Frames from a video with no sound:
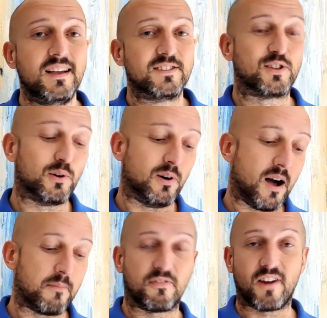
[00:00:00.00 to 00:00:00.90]

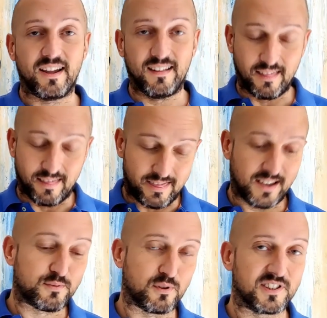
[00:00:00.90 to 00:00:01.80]
So I'm afraid
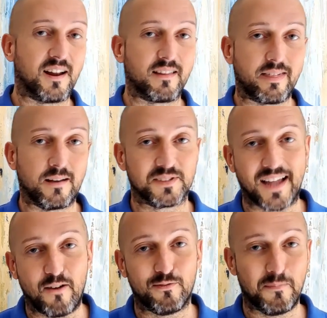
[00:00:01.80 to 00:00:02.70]
this was another thumbs
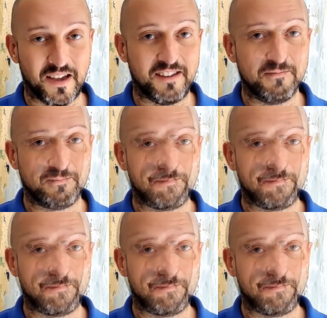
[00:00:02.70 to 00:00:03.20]
down for me.